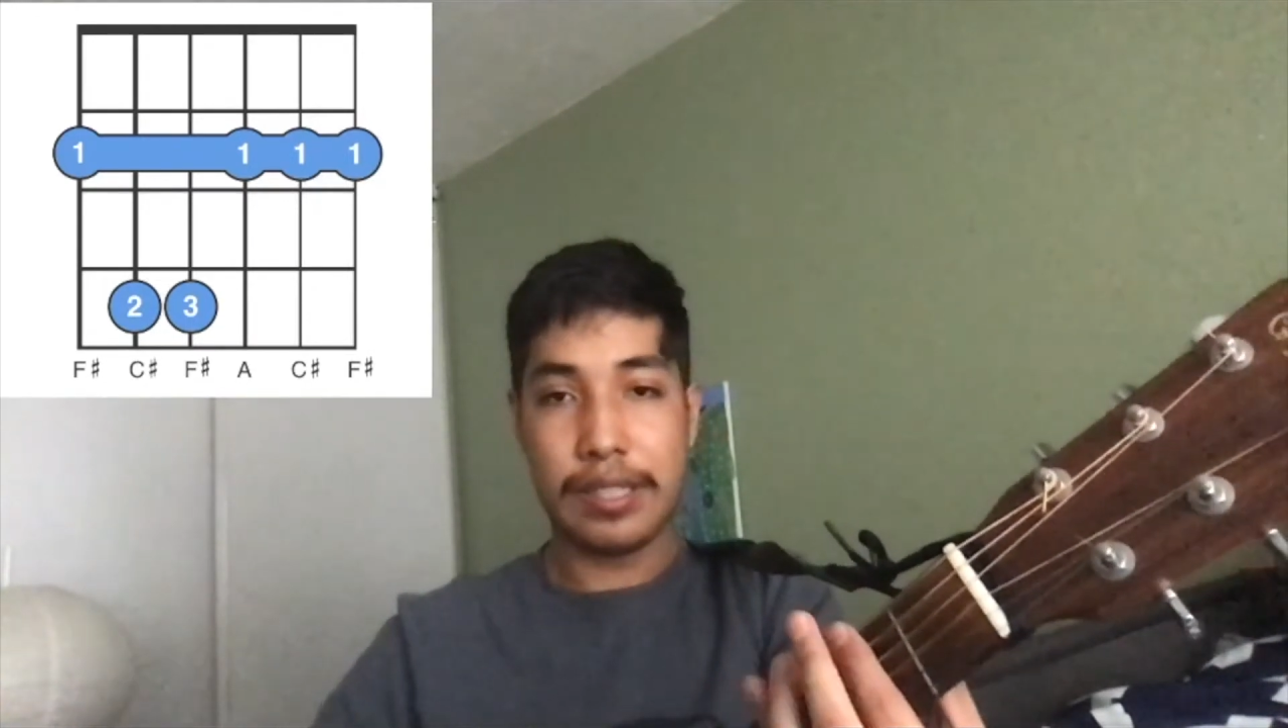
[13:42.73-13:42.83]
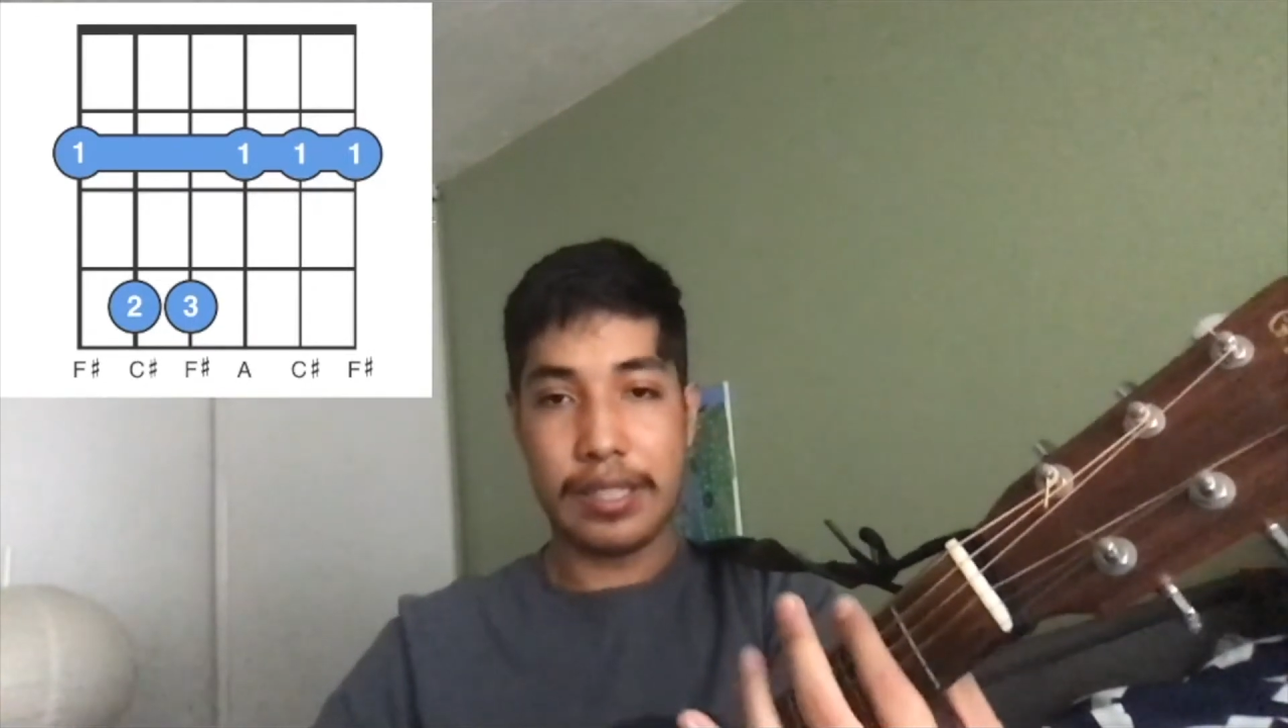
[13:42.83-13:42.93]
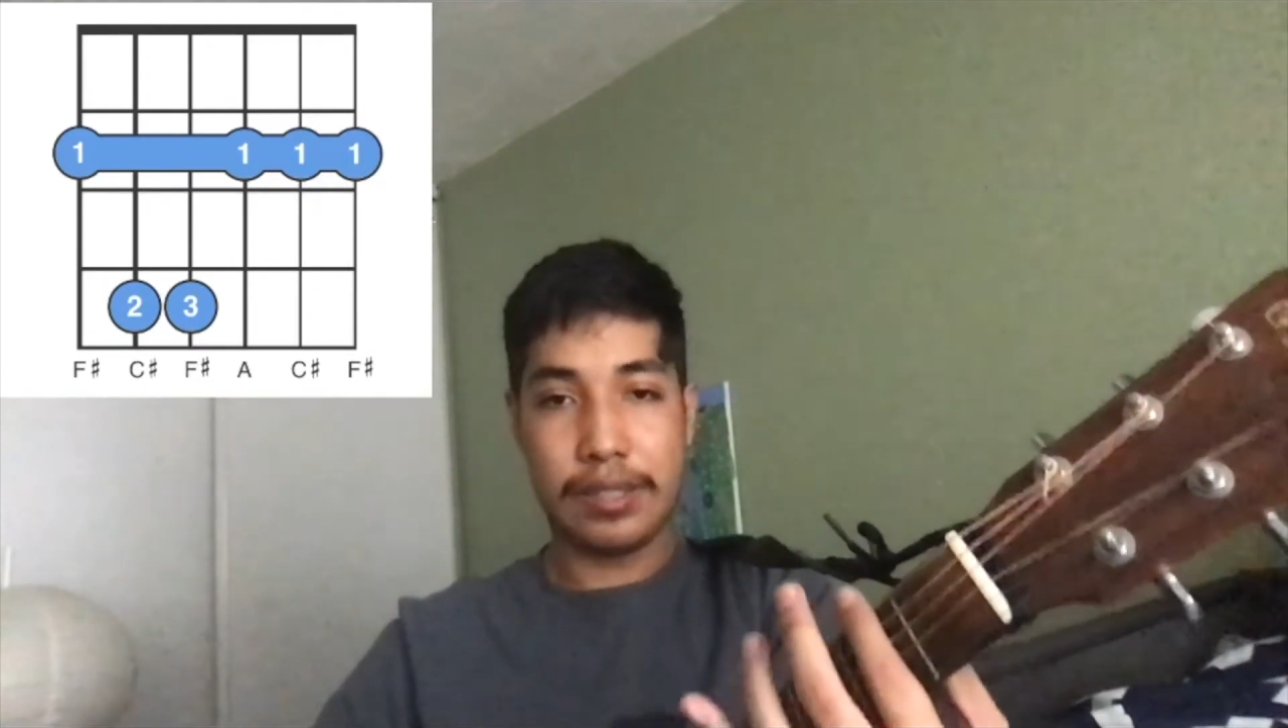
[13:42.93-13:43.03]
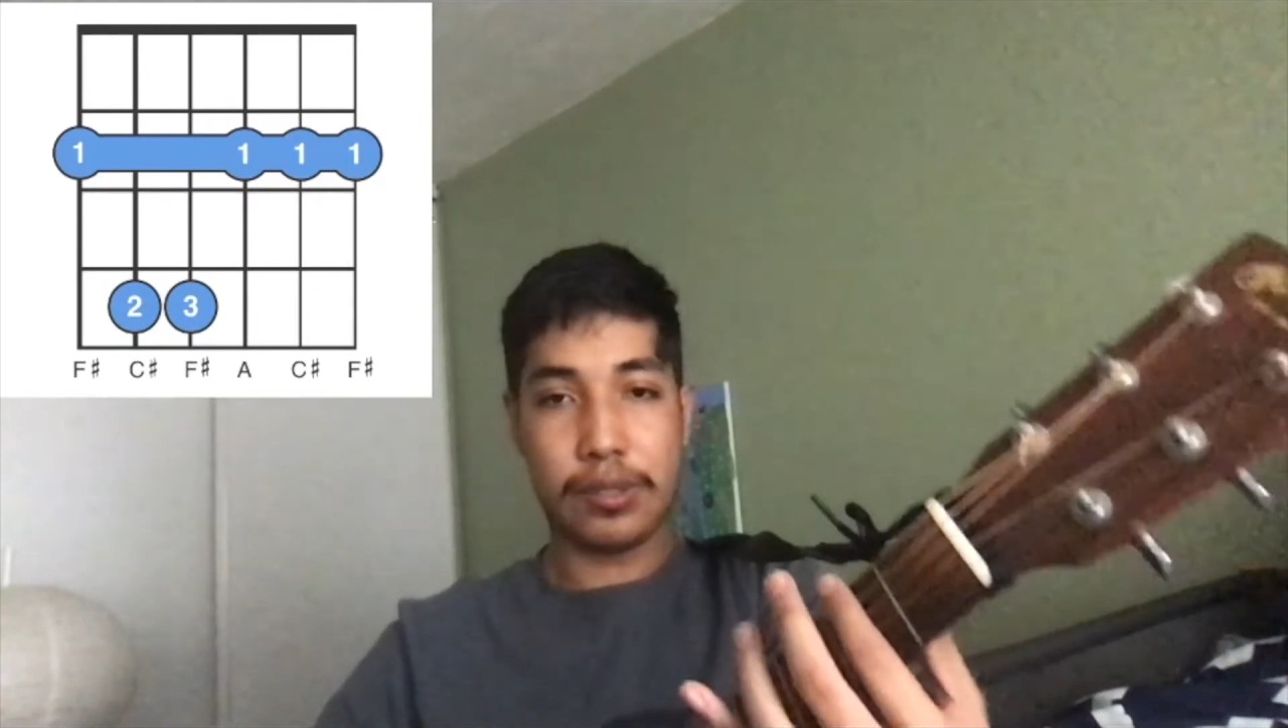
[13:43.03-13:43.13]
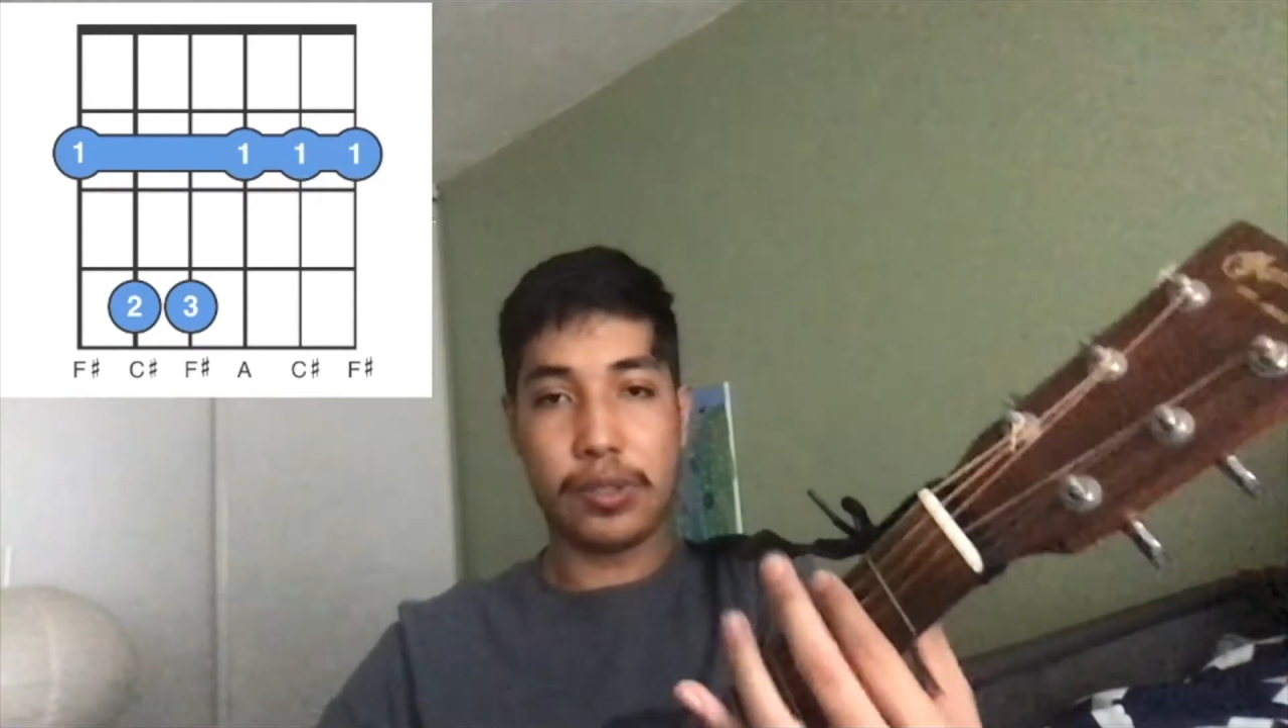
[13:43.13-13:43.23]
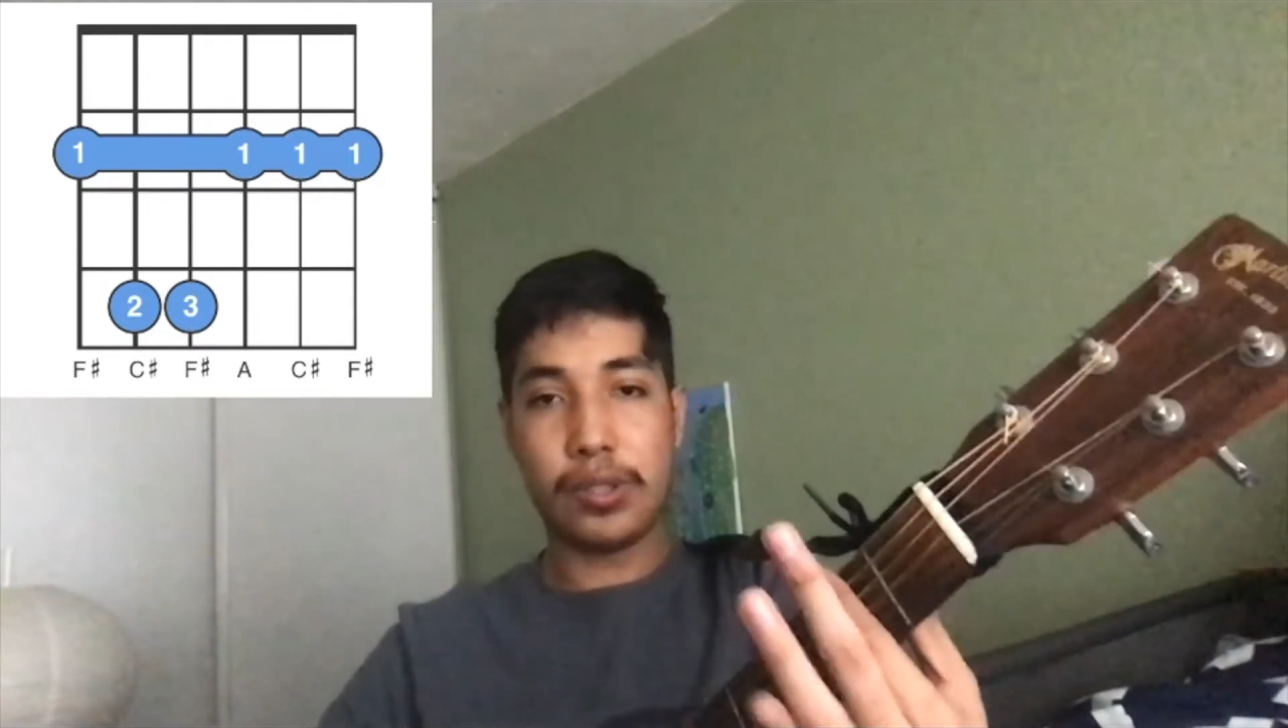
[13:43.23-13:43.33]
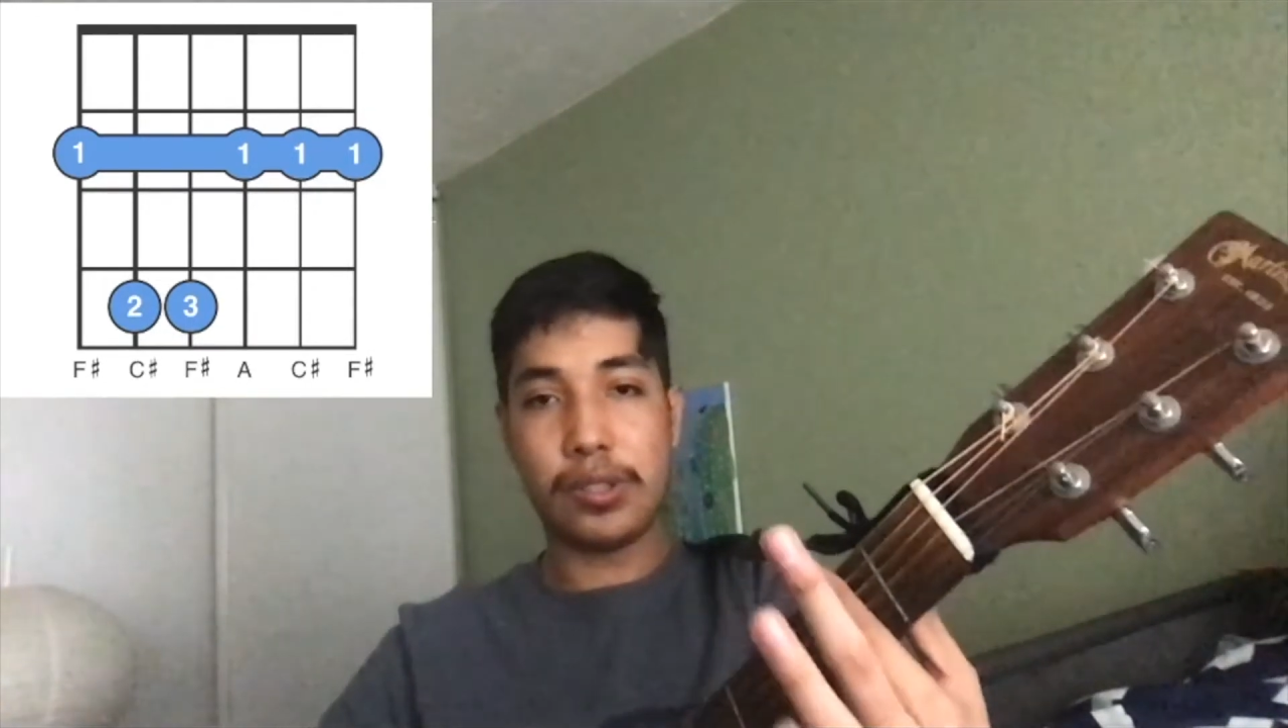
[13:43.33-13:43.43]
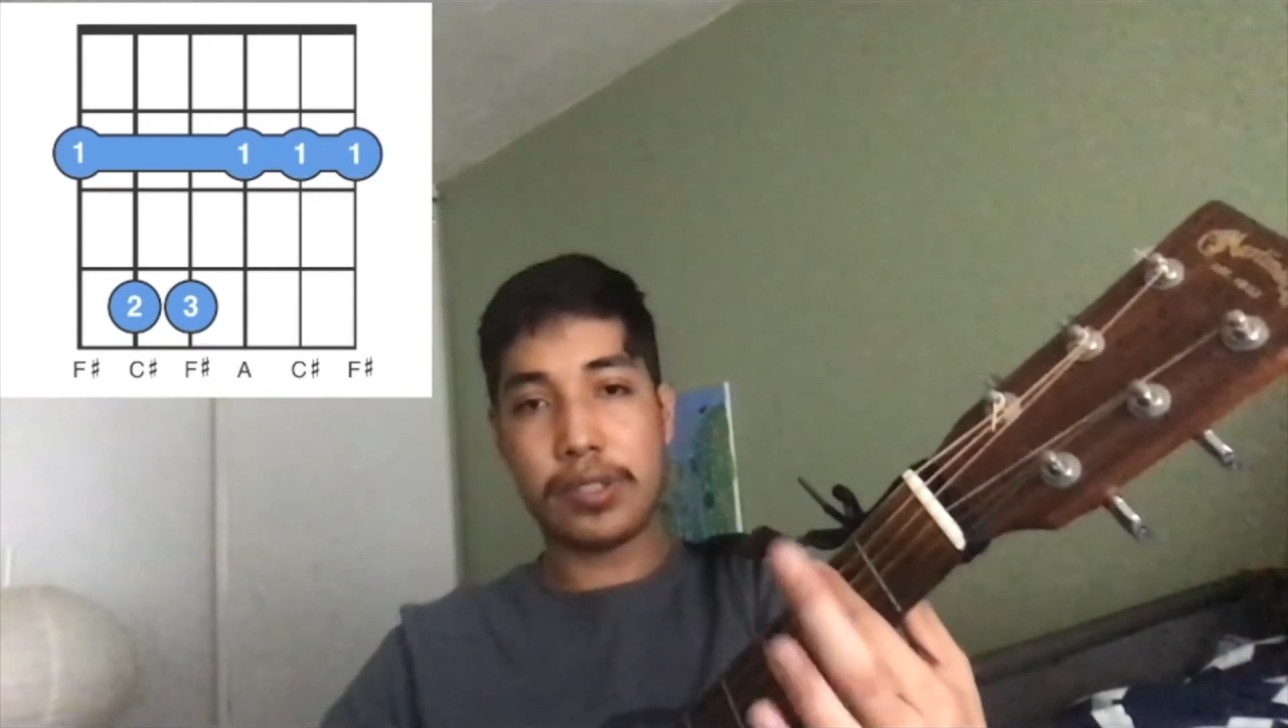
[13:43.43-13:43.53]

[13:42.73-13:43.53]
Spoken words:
in Google.